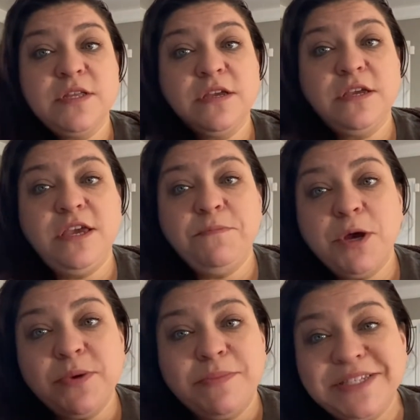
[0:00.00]
keep
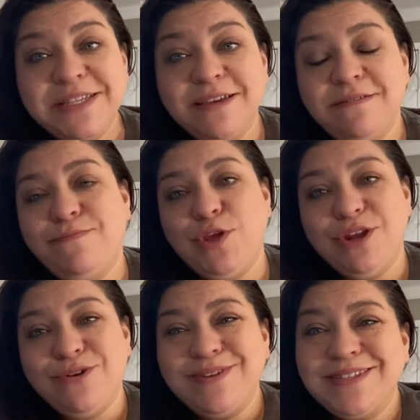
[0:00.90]
going missing. You
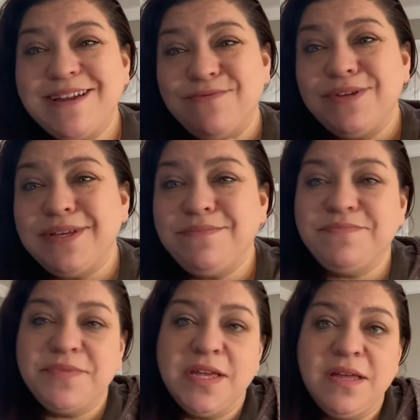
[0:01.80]
know, it's not really,
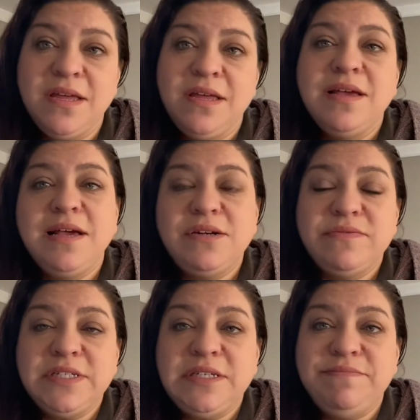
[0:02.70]
I don't
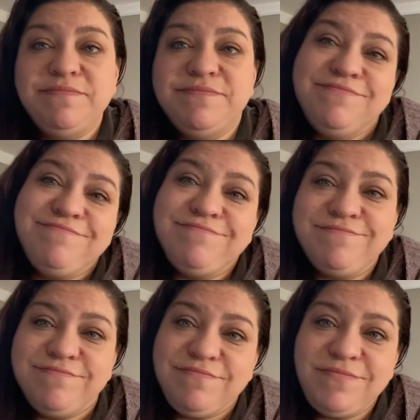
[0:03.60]
really
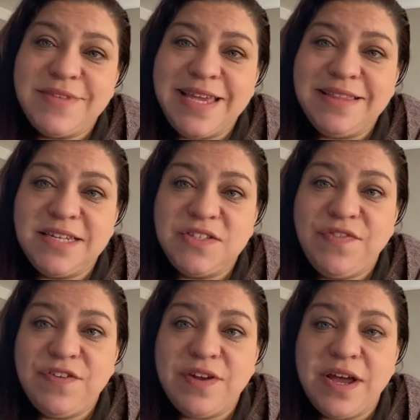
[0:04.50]
think that it's
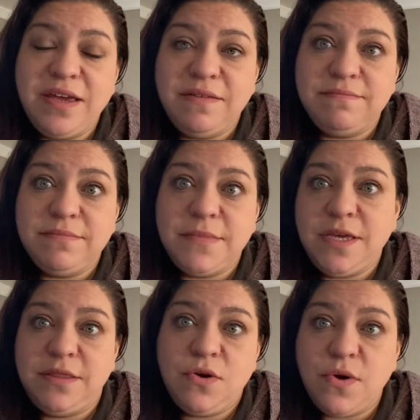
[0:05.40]
fair that I
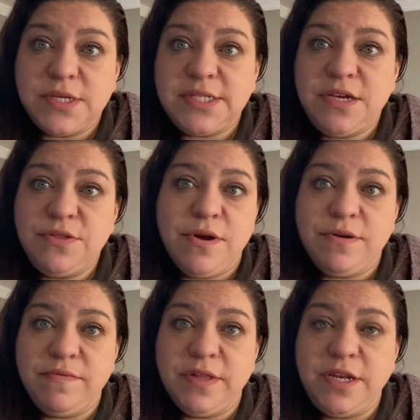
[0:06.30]
eat the cost either. I
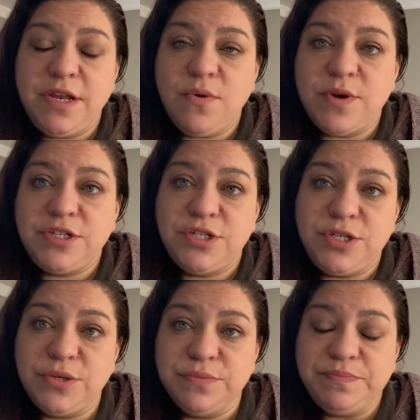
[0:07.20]
don't really know what to
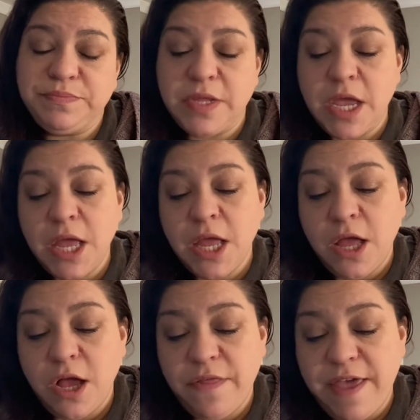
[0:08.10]
do
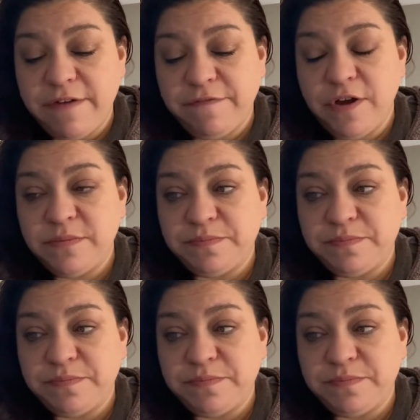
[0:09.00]
on that front.